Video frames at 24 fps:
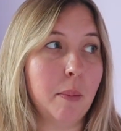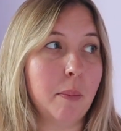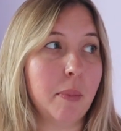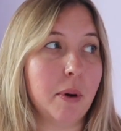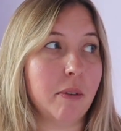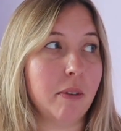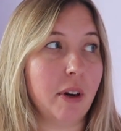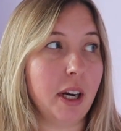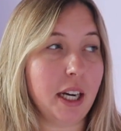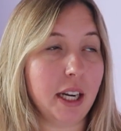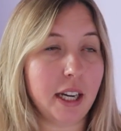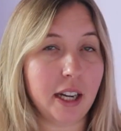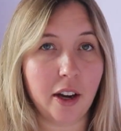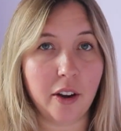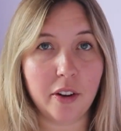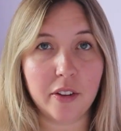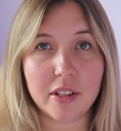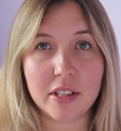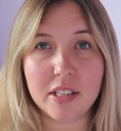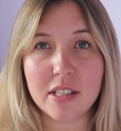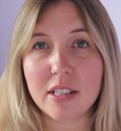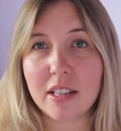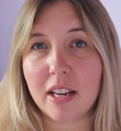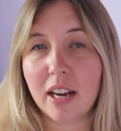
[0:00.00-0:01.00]
But right now,
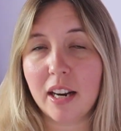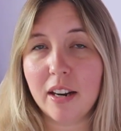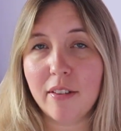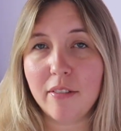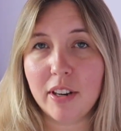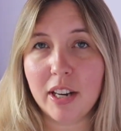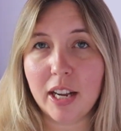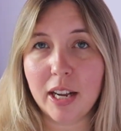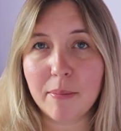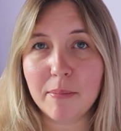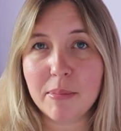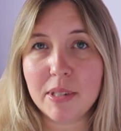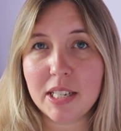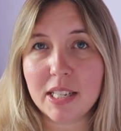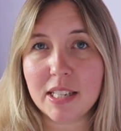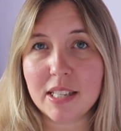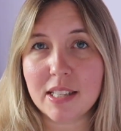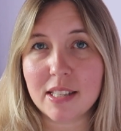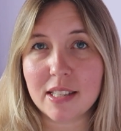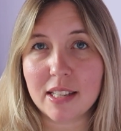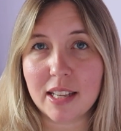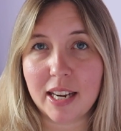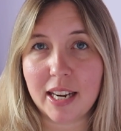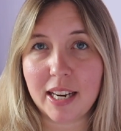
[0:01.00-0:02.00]
this is kind of an empty
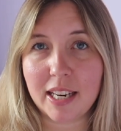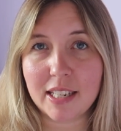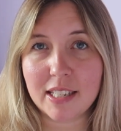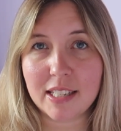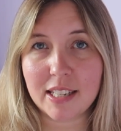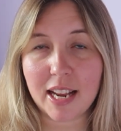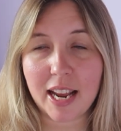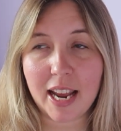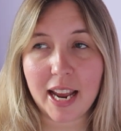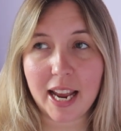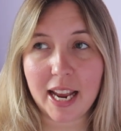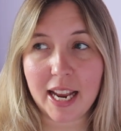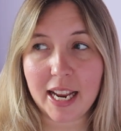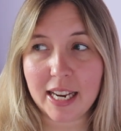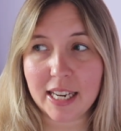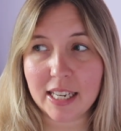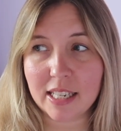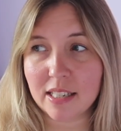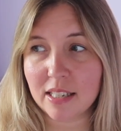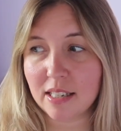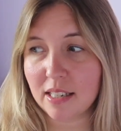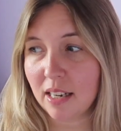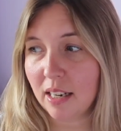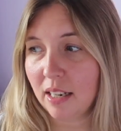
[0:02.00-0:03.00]
slate,
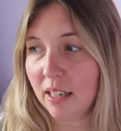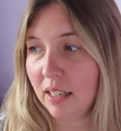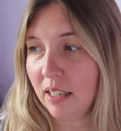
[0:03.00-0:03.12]
and